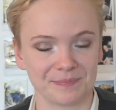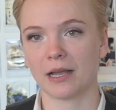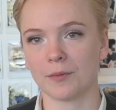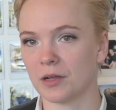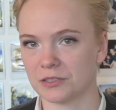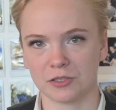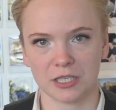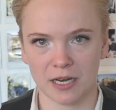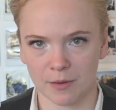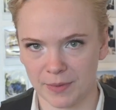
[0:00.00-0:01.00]
I will also
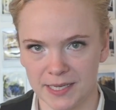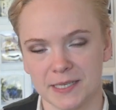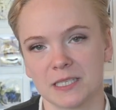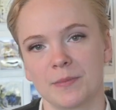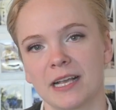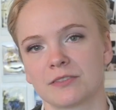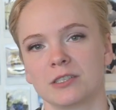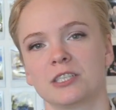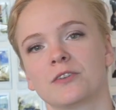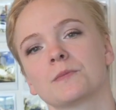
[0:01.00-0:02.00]
share basic specs for
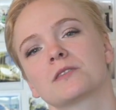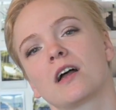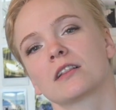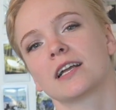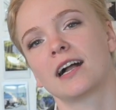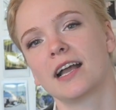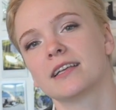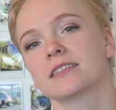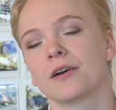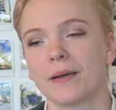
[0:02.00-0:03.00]
each film stock like
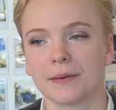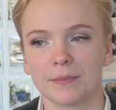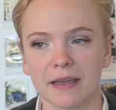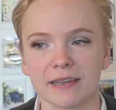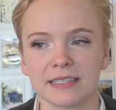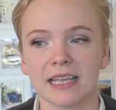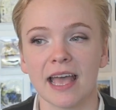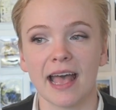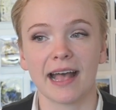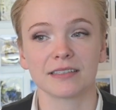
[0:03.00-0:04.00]
ISO and balance,
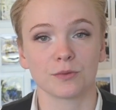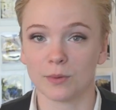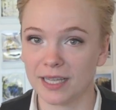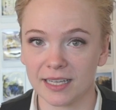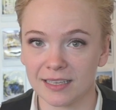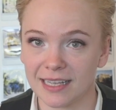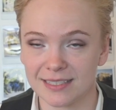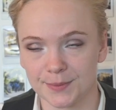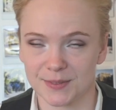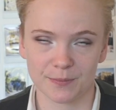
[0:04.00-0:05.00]
as well as
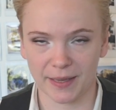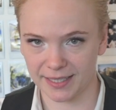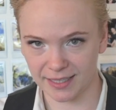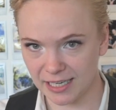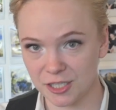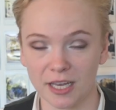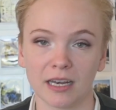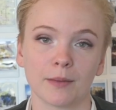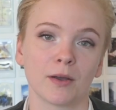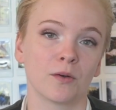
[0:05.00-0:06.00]
some speculation
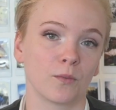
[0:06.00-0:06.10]
about